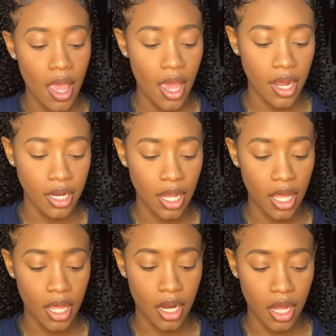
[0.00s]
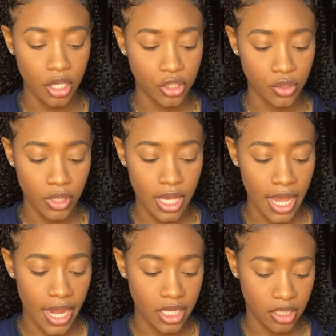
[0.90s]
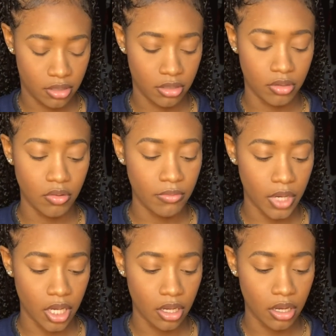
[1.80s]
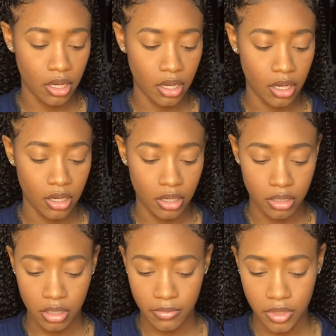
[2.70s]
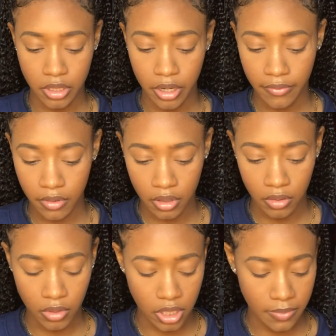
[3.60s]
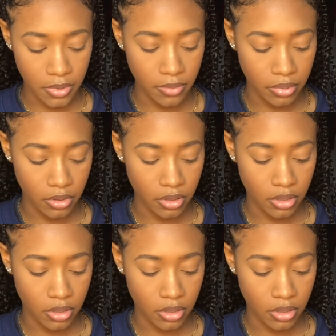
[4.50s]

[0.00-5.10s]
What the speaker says: And then I'll show you guys. Oh my god, I'm sorry for the noise, people.